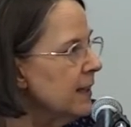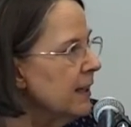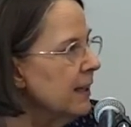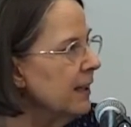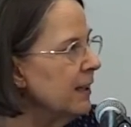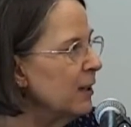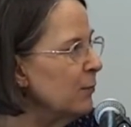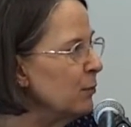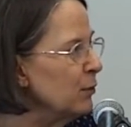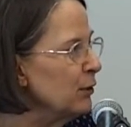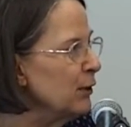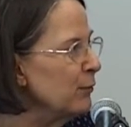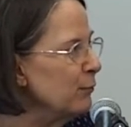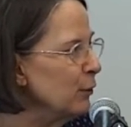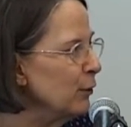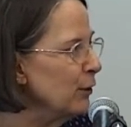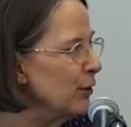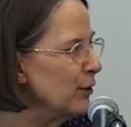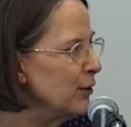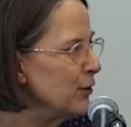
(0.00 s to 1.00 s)
And I believe we're
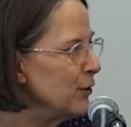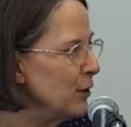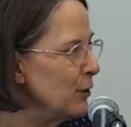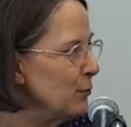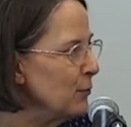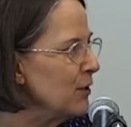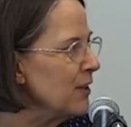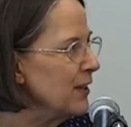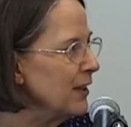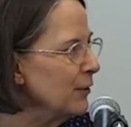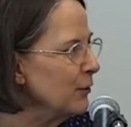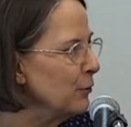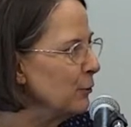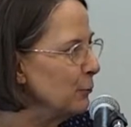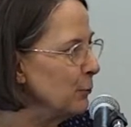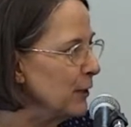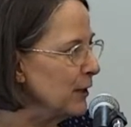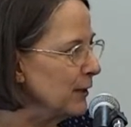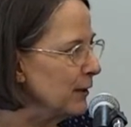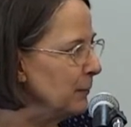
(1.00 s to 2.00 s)
going to start with Senator
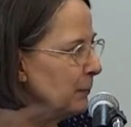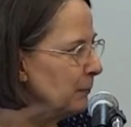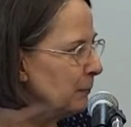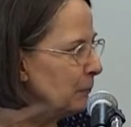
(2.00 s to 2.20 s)
Reedy.